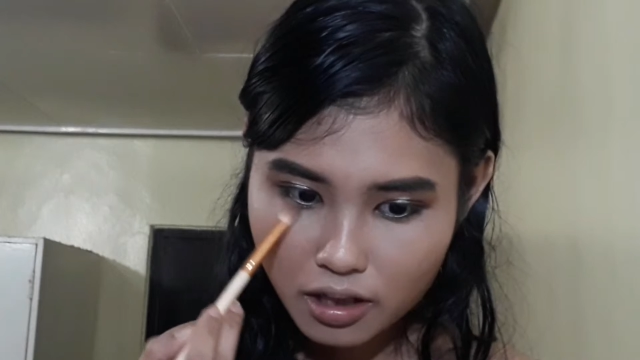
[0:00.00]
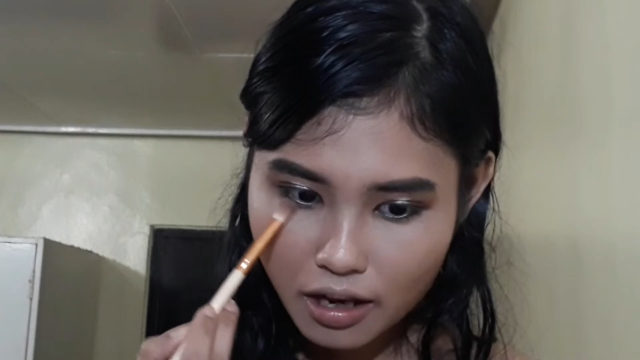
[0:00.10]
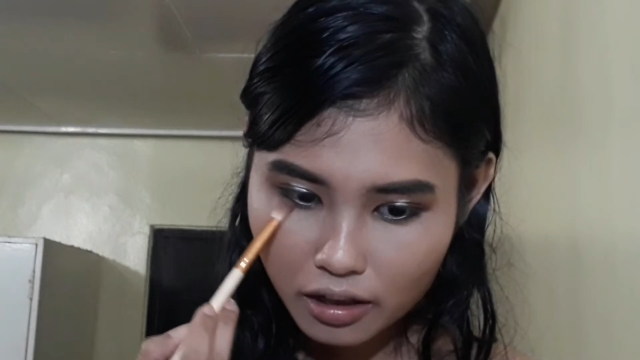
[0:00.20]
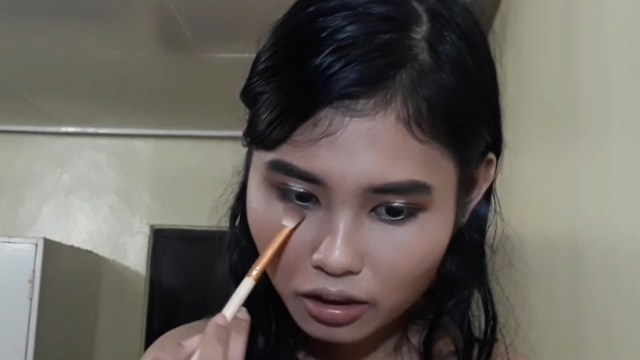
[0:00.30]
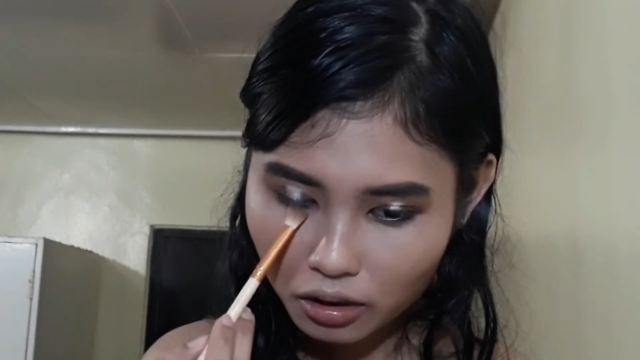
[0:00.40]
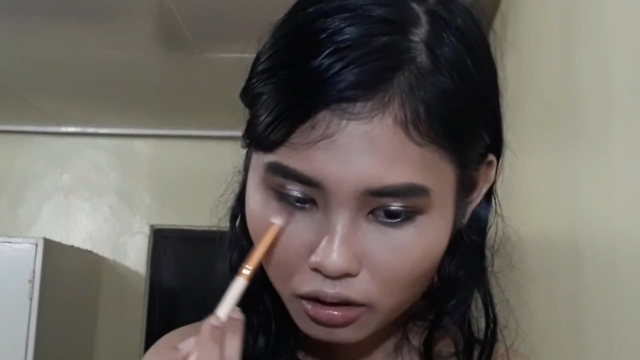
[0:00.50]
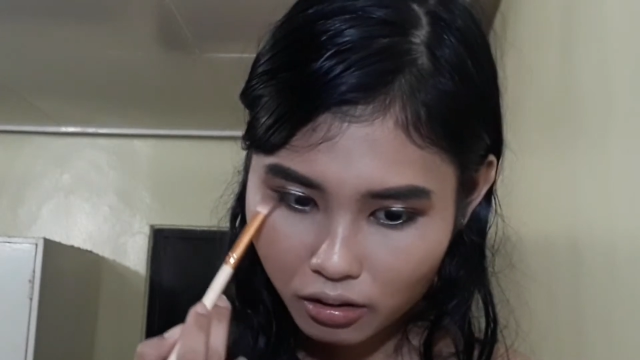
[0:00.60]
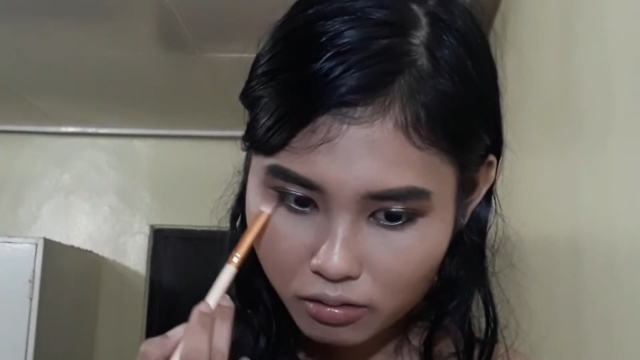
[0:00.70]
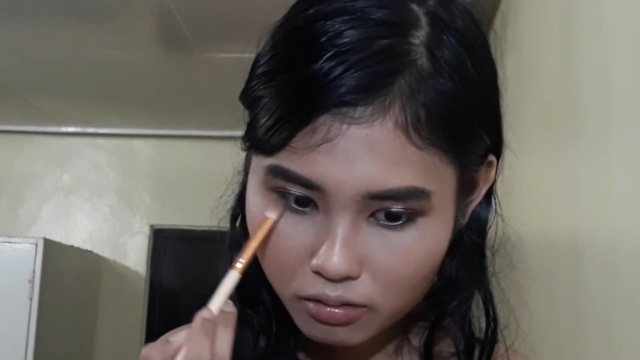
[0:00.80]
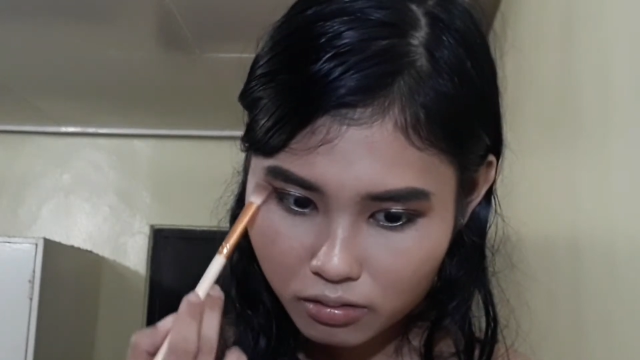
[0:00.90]
that
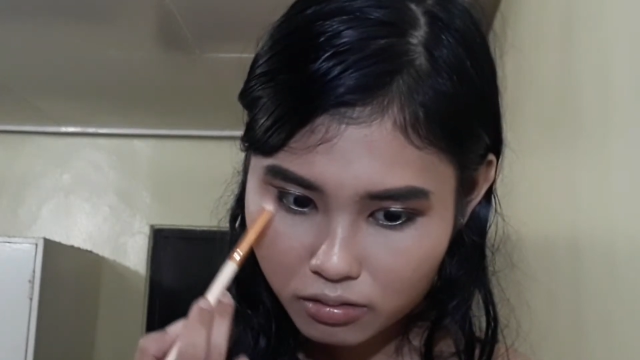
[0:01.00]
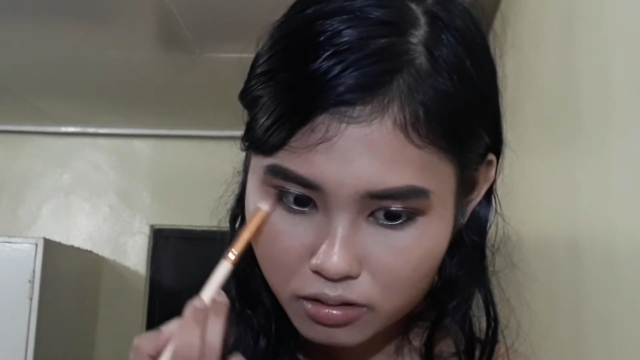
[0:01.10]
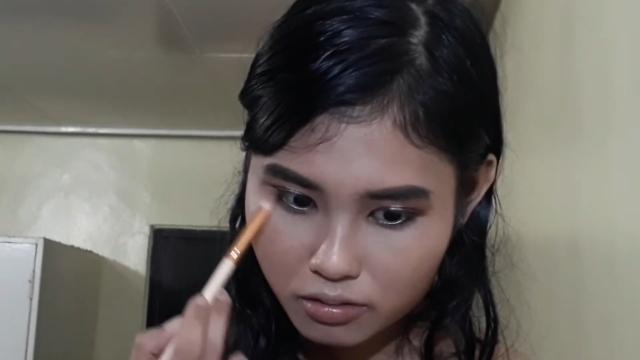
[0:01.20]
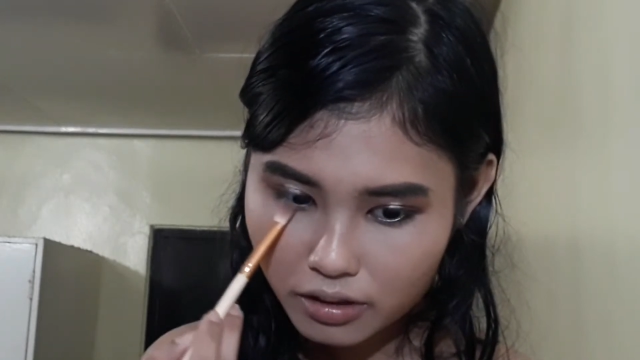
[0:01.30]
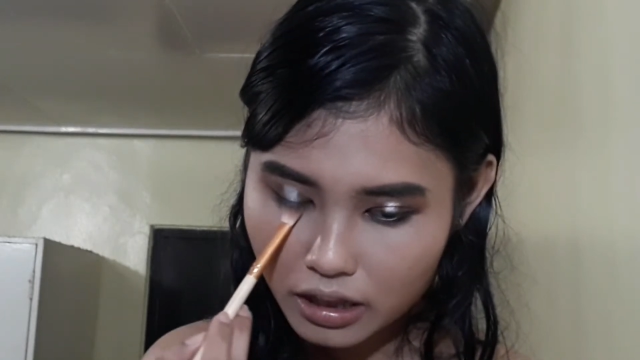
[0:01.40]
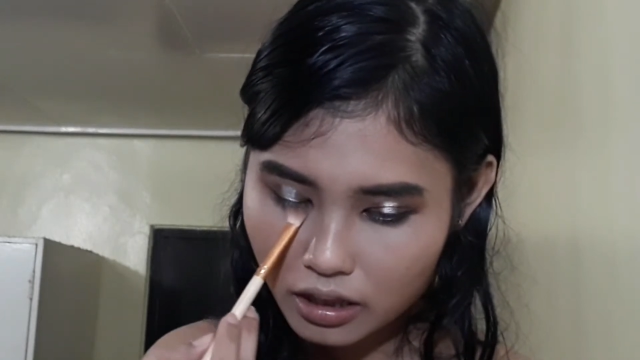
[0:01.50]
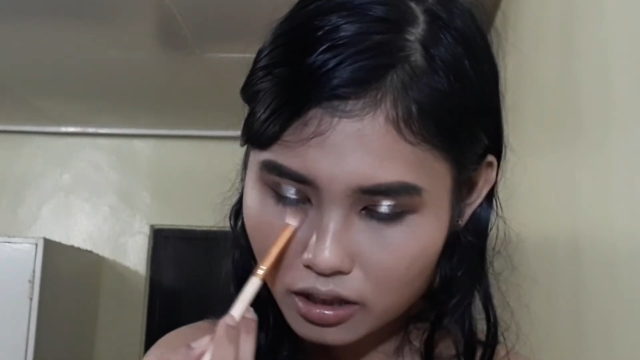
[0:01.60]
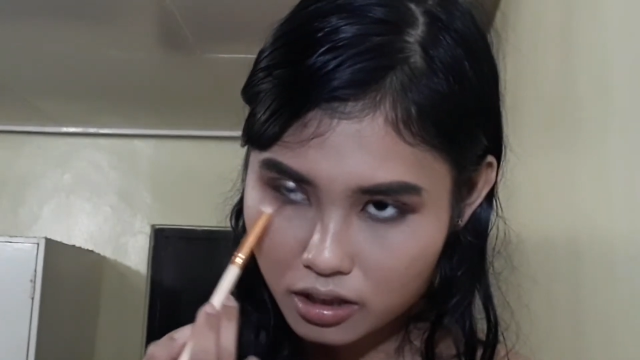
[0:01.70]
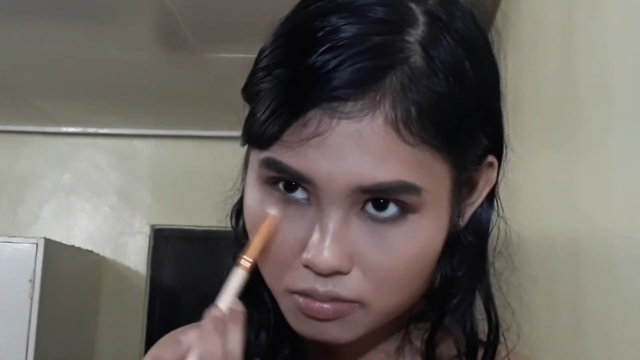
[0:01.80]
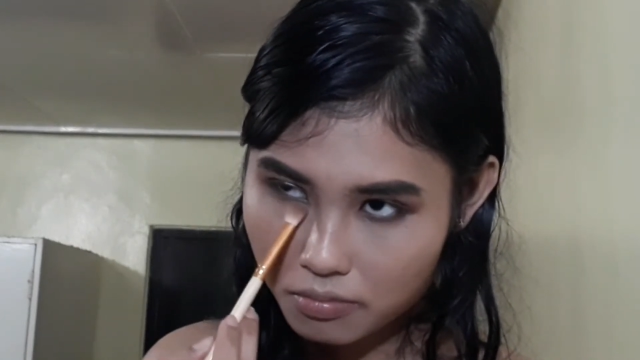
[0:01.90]
to
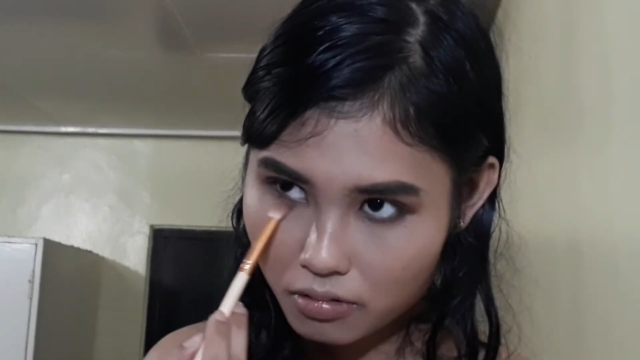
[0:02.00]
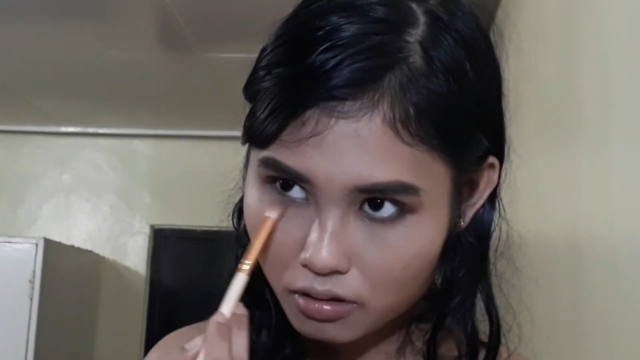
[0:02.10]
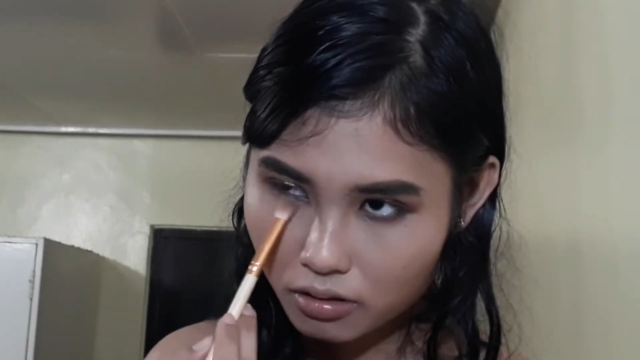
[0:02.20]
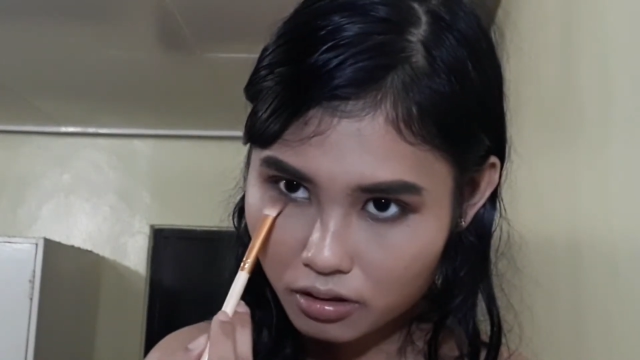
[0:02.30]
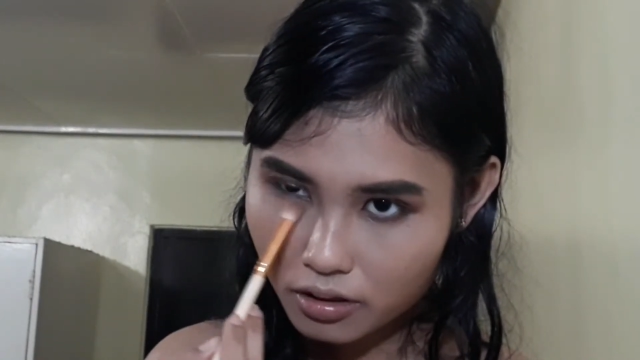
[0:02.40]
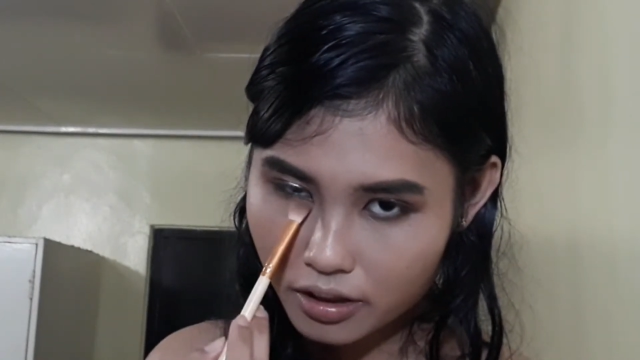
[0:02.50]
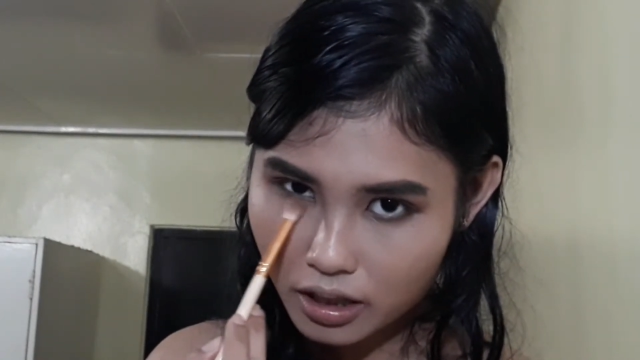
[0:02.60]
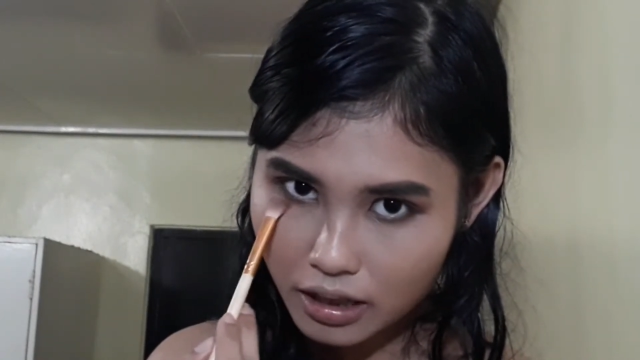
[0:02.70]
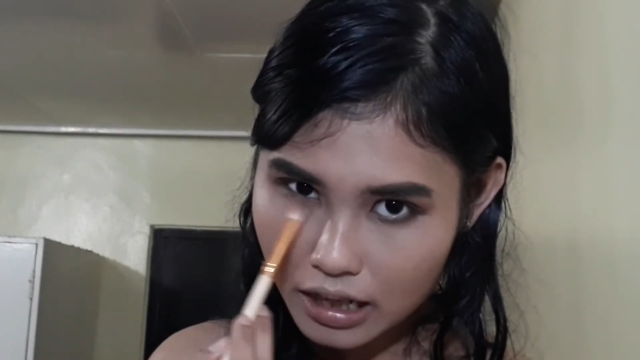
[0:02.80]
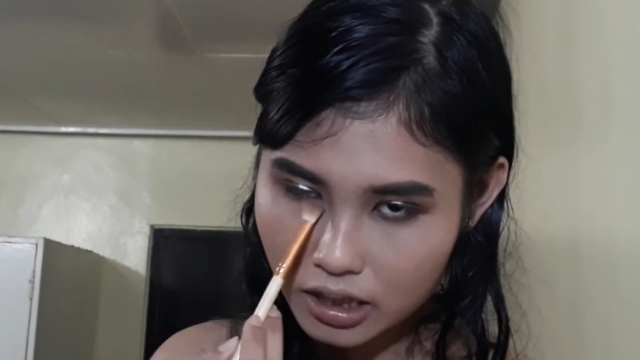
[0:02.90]
really smoke
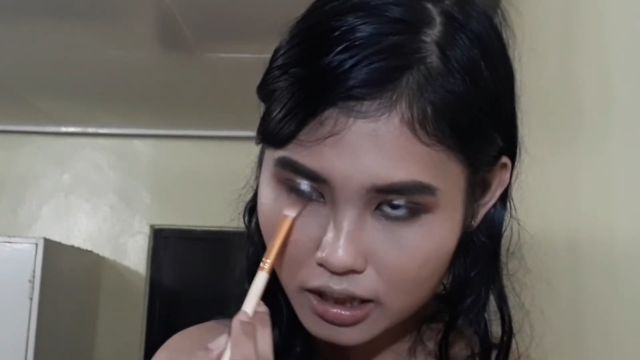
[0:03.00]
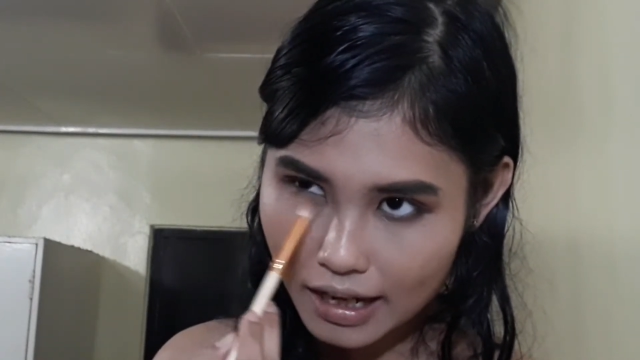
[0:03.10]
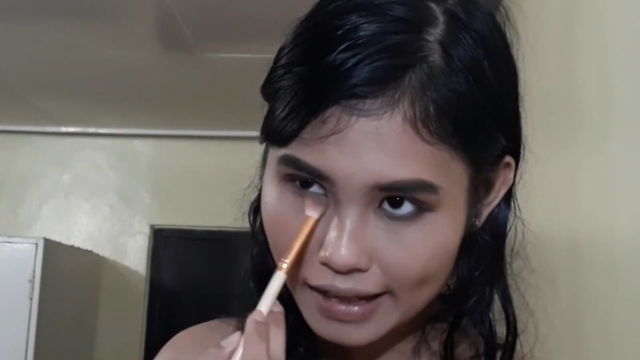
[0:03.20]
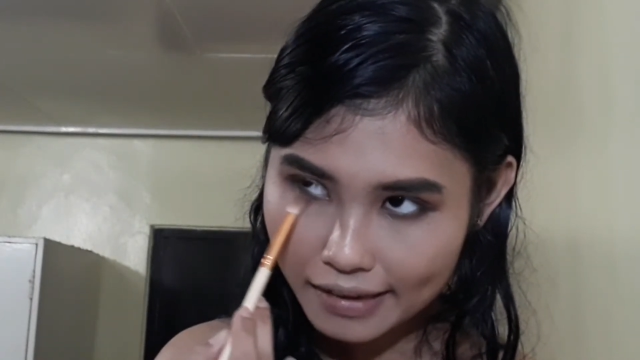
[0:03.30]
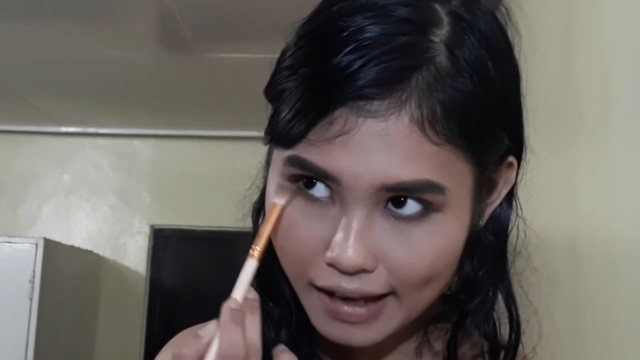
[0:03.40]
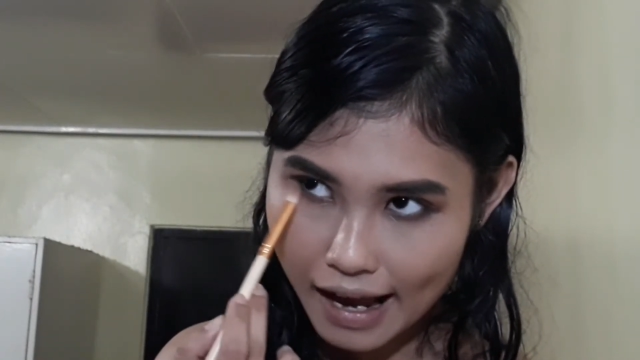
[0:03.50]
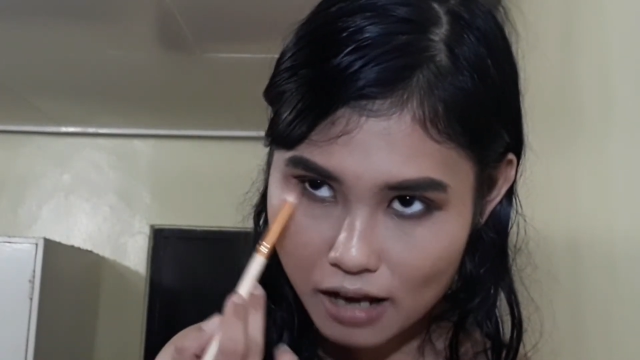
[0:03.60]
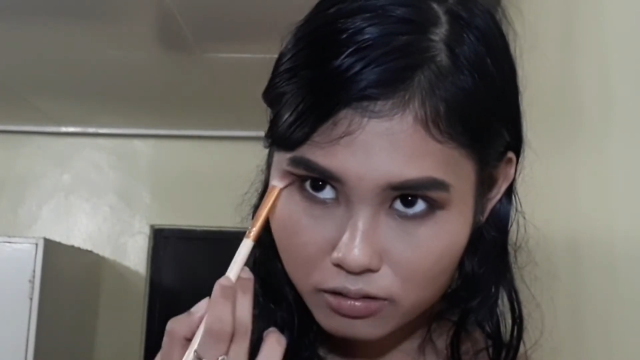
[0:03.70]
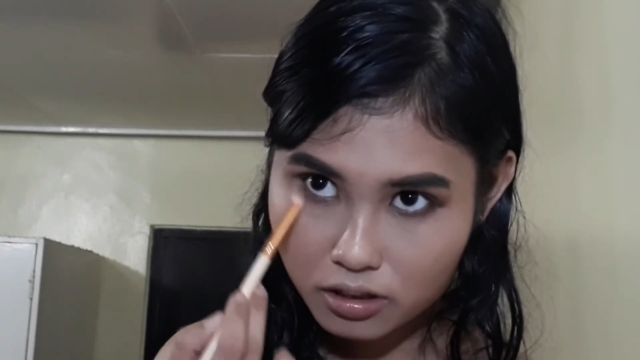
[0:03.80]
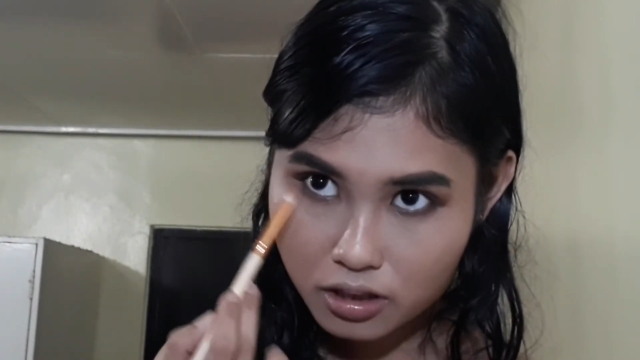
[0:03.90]
the lash line out.